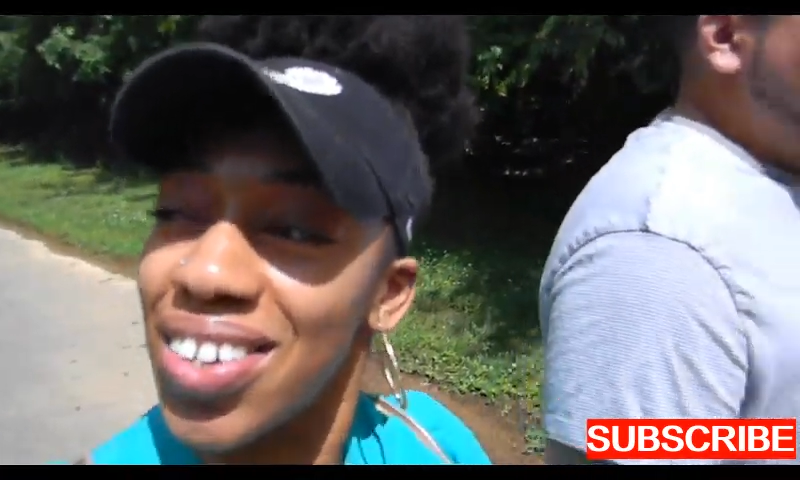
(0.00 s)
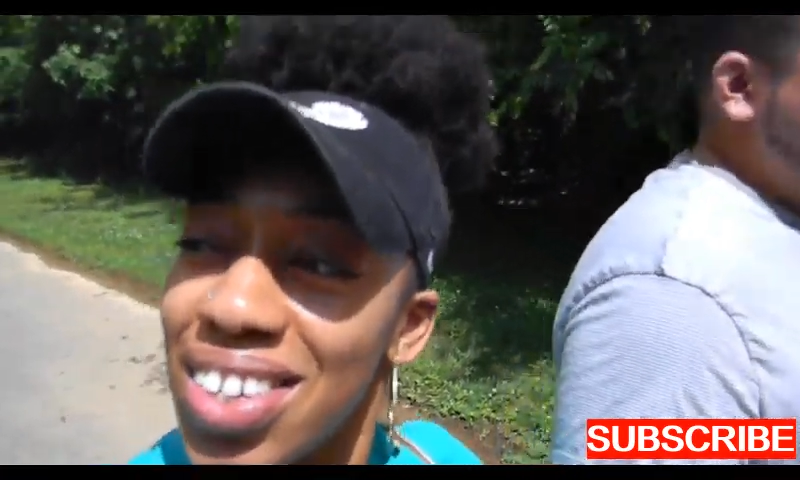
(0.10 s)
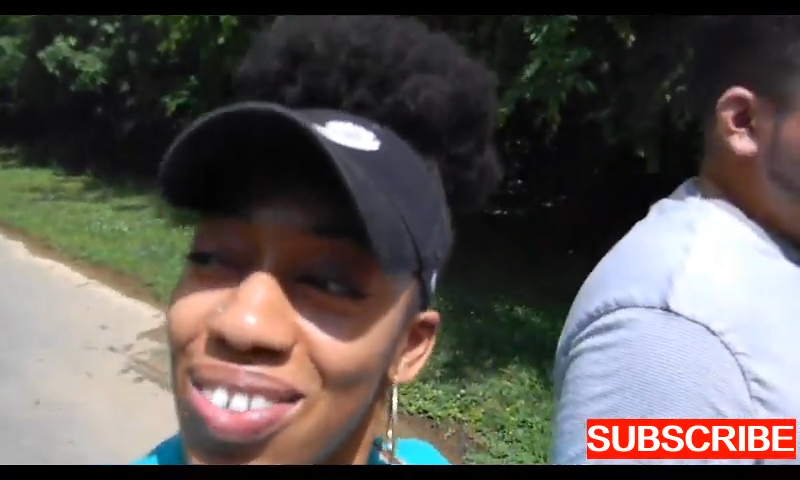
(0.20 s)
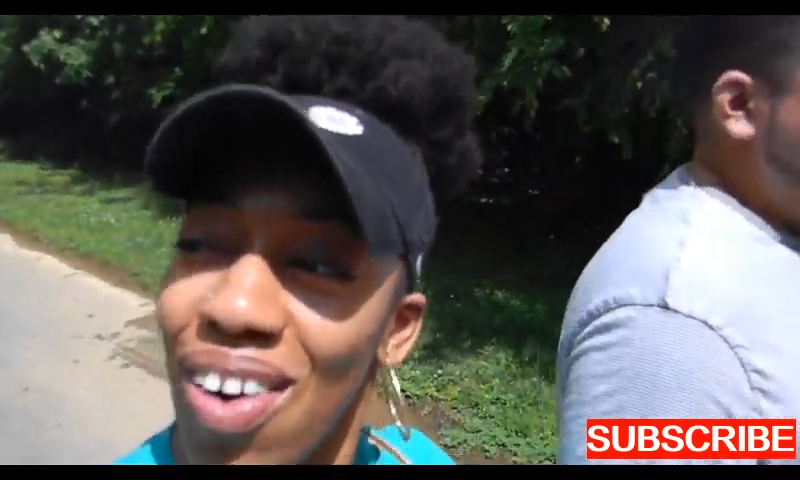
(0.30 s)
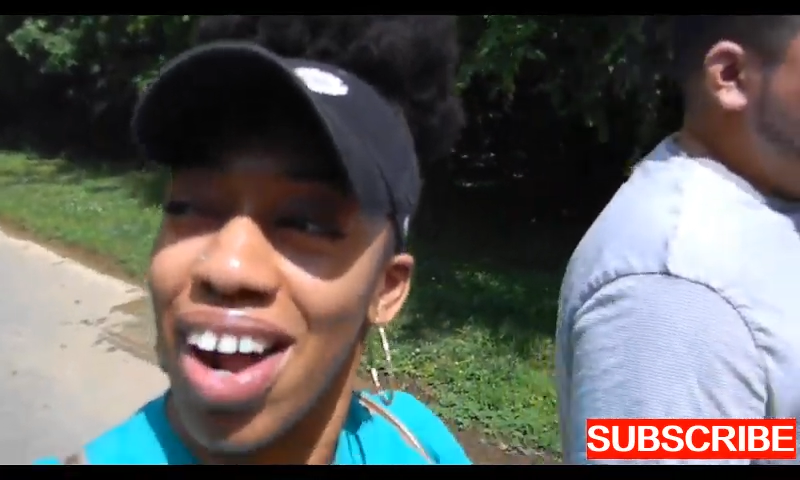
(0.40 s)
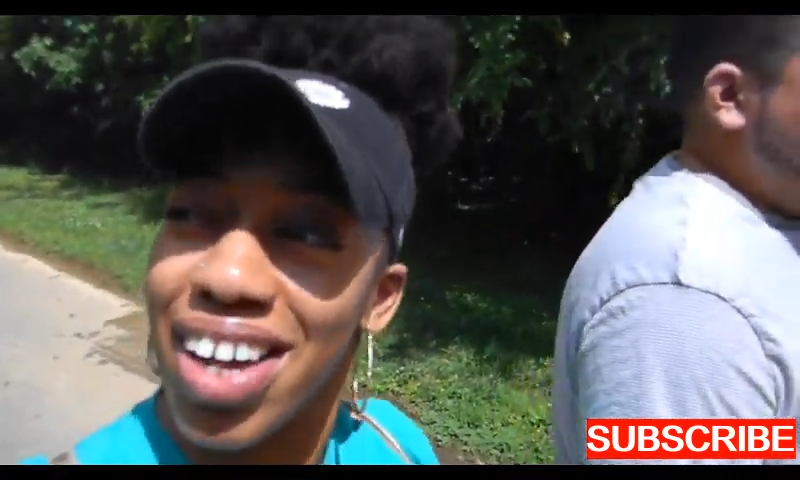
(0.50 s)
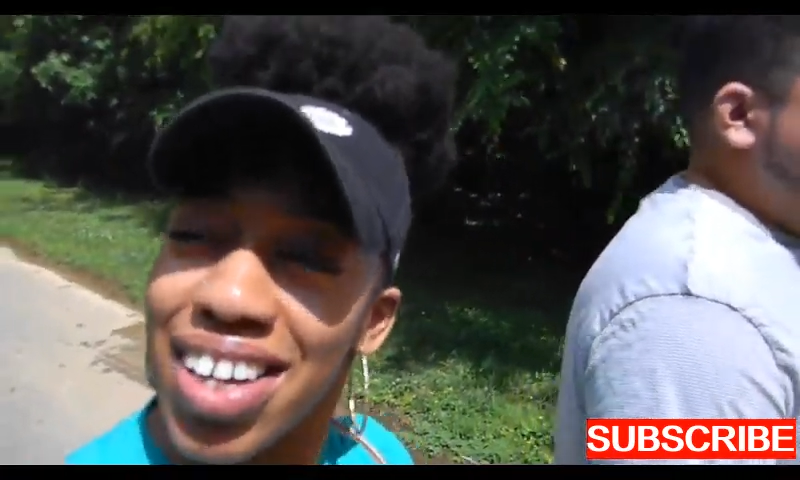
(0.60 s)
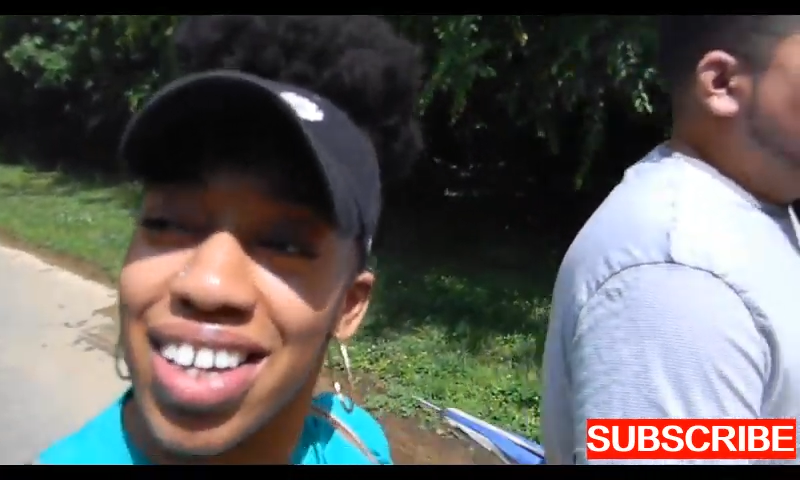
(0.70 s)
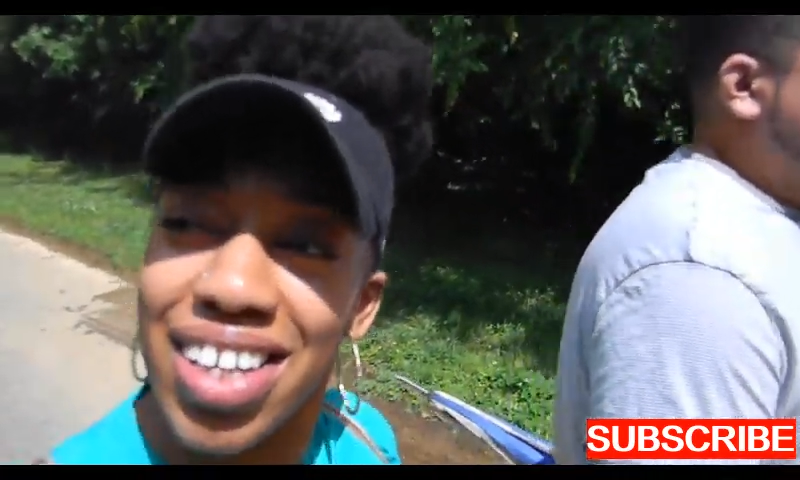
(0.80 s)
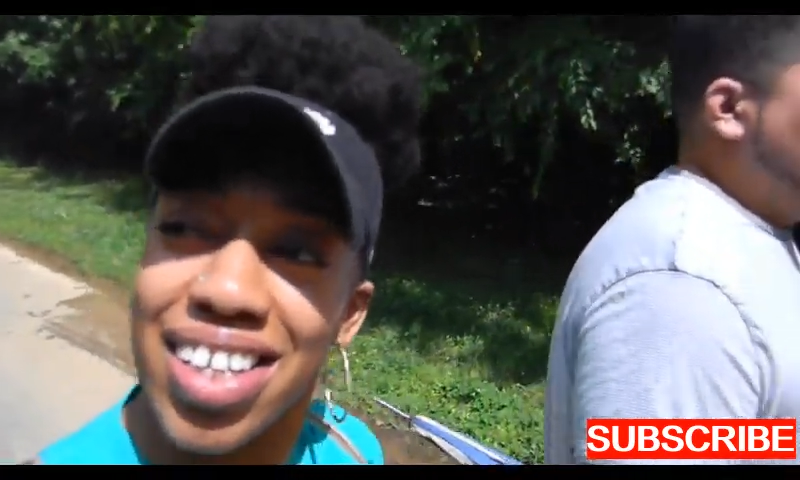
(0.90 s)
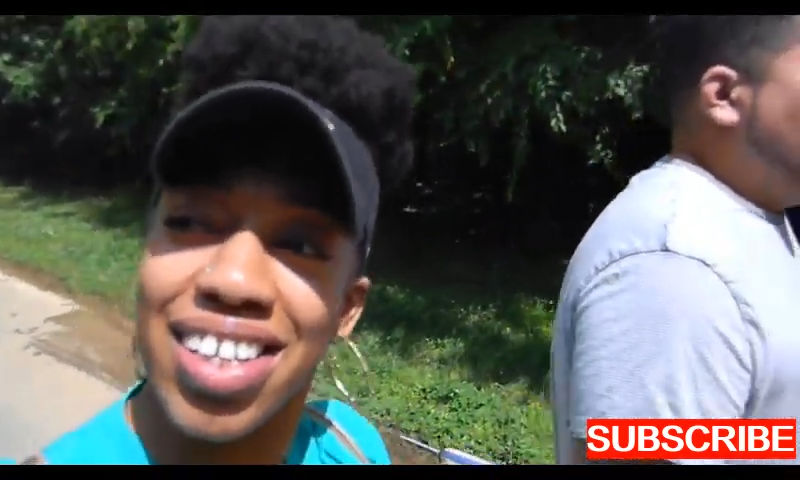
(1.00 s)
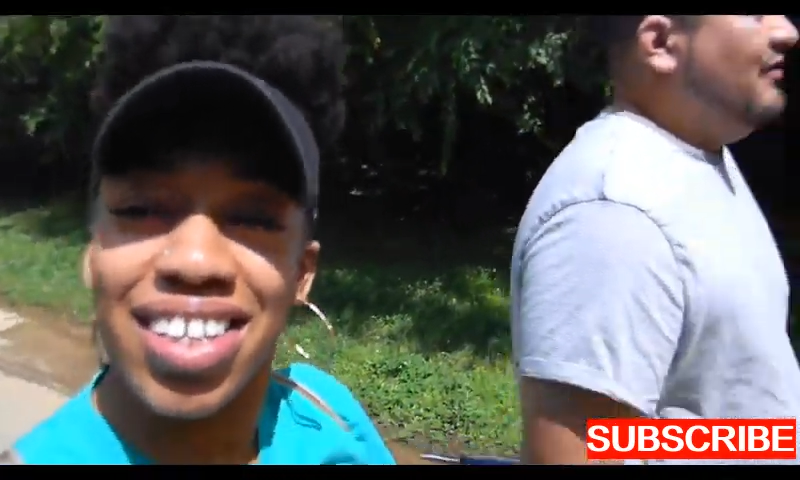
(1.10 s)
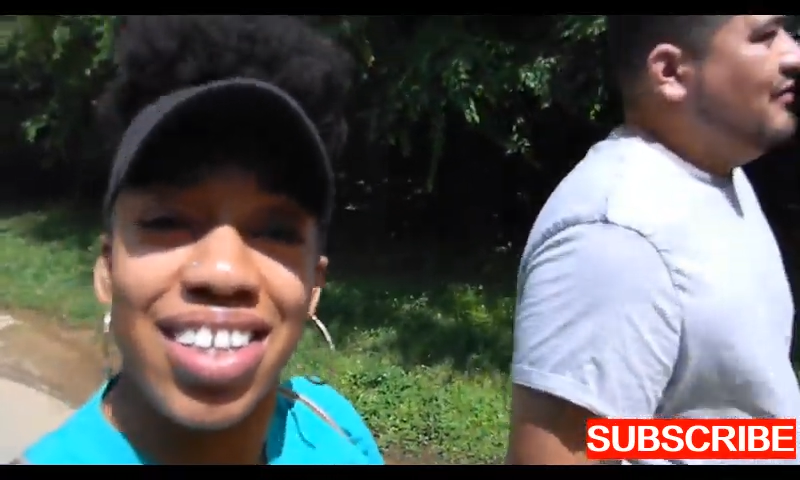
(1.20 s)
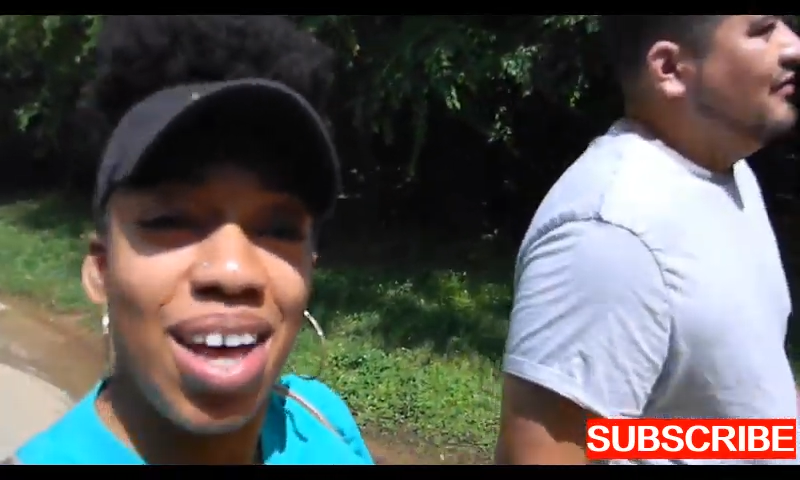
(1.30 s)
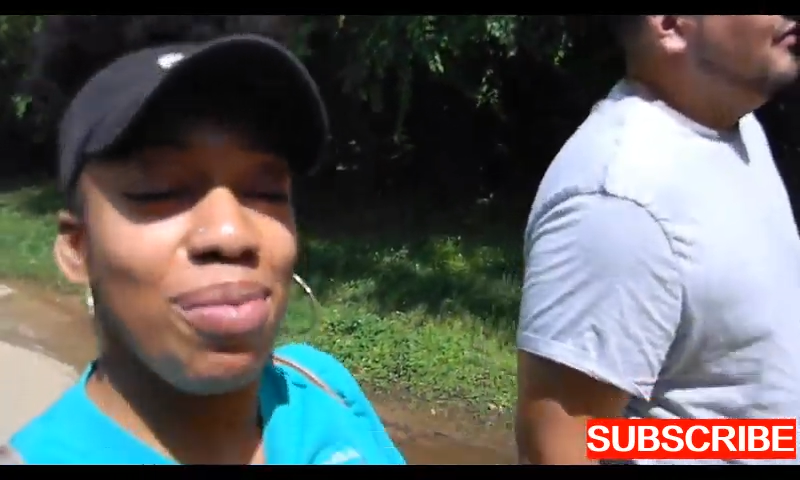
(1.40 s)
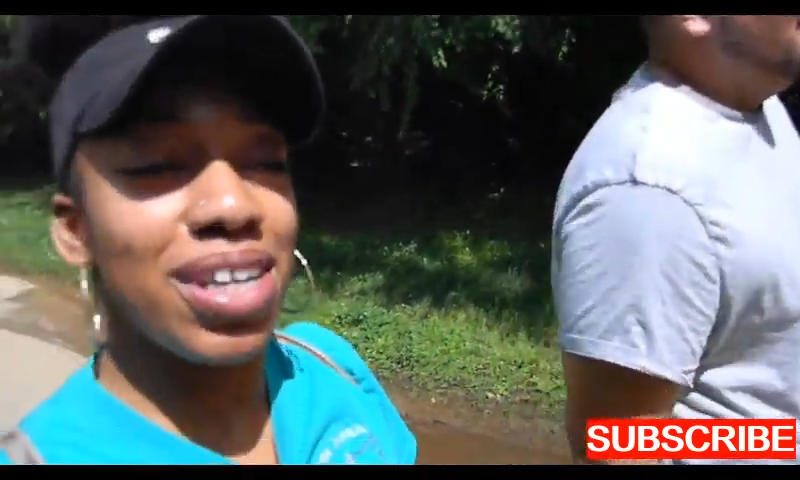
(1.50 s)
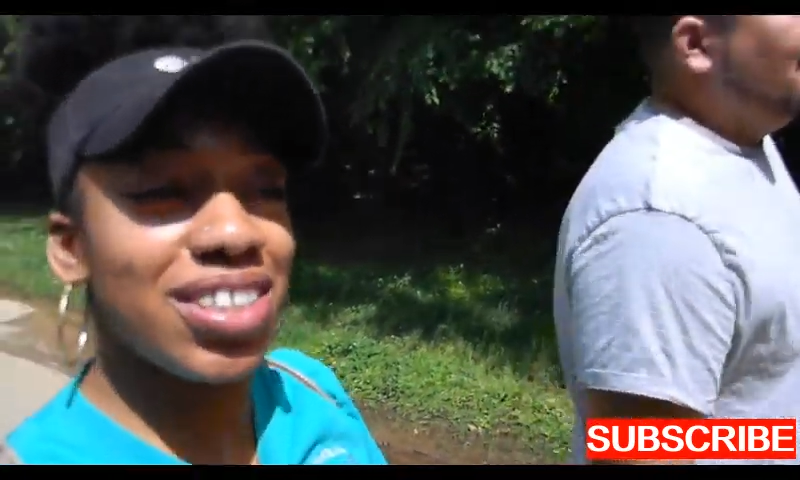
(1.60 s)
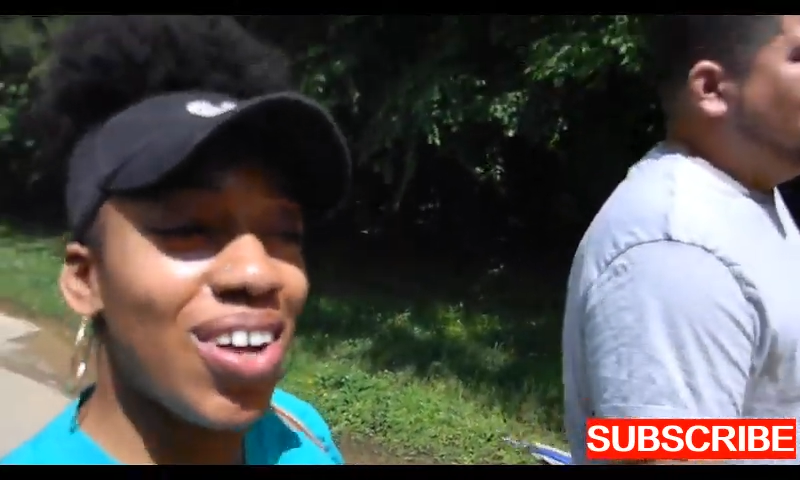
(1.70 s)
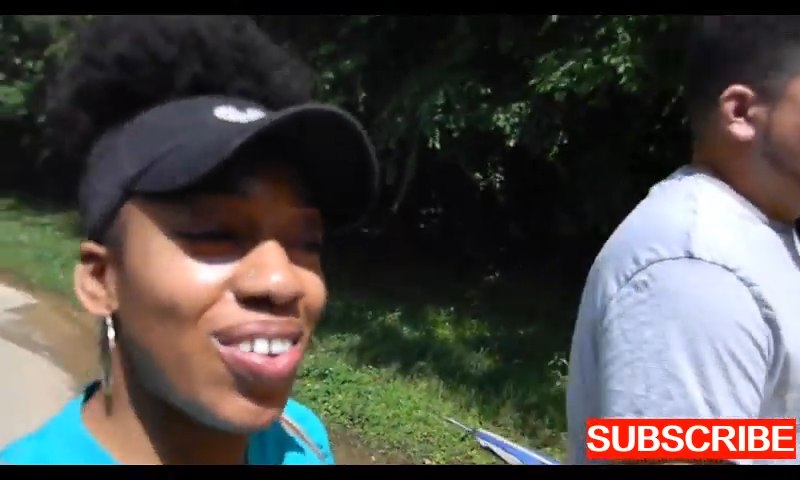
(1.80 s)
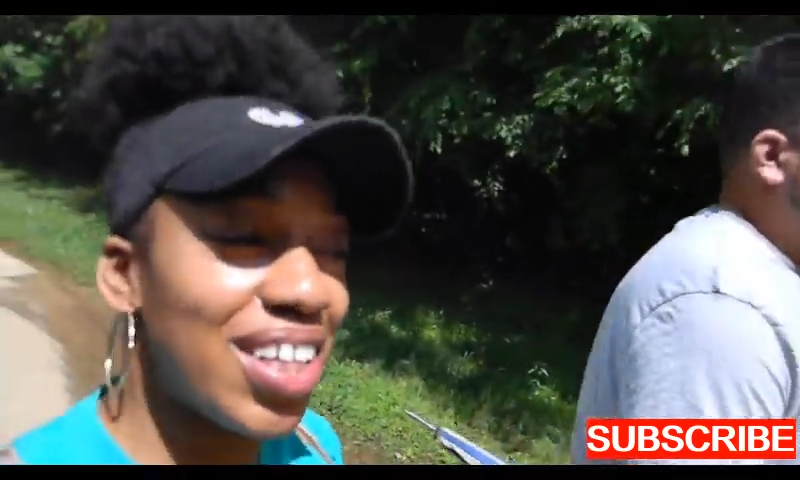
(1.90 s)
do, right? I mean, it
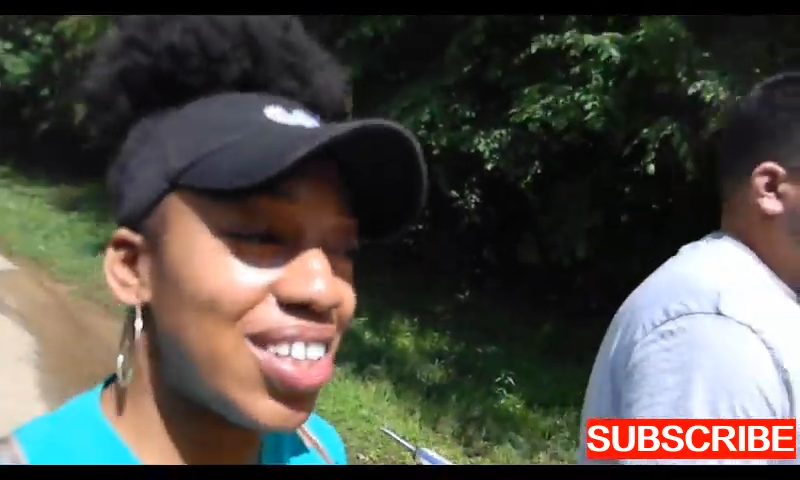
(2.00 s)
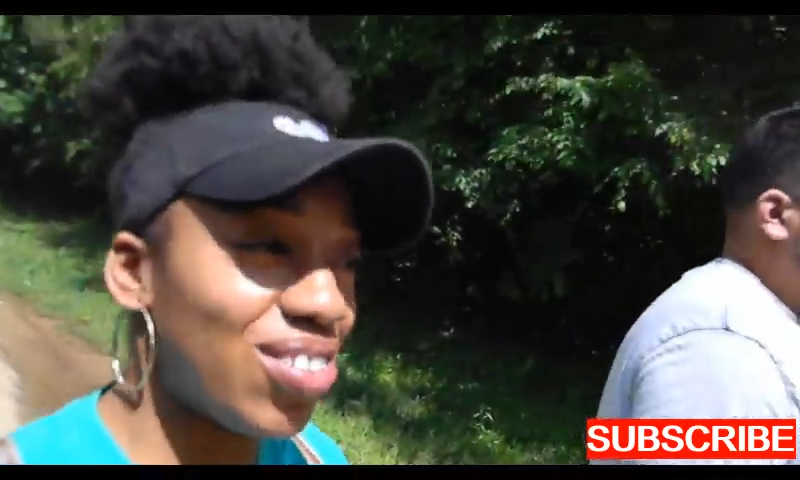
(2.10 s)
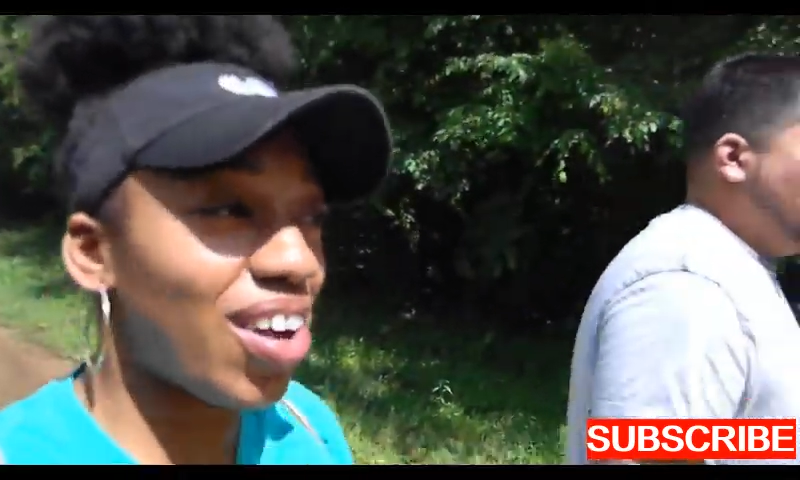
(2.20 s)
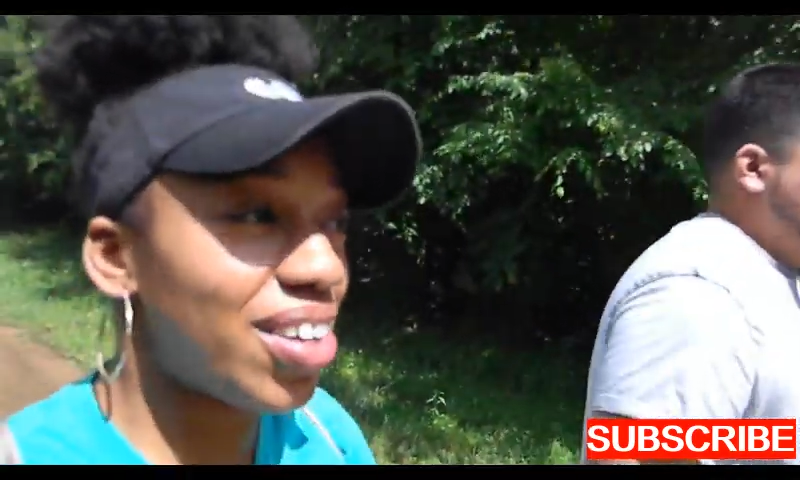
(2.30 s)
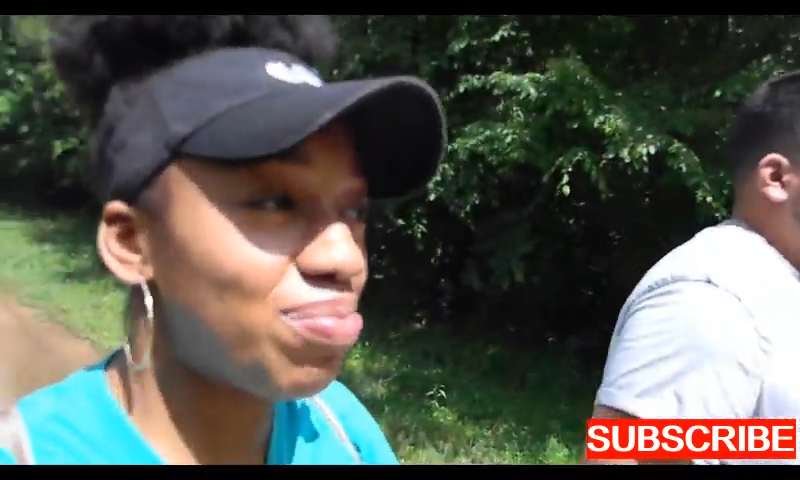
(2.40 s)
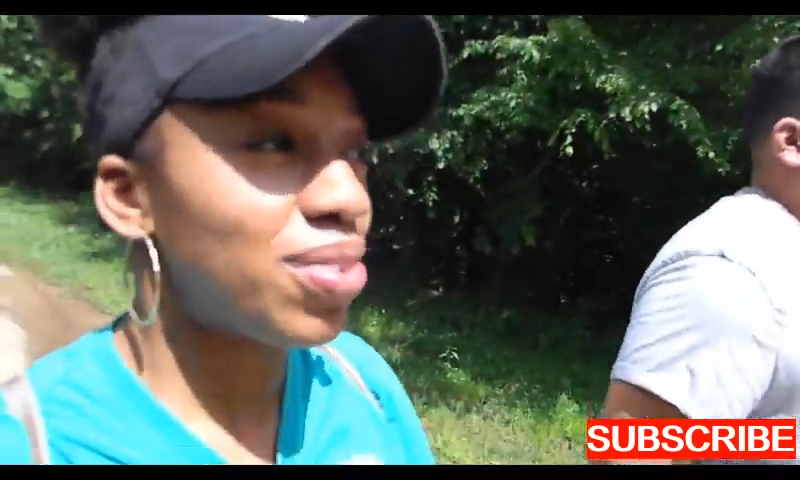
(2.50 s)
shall leave, right?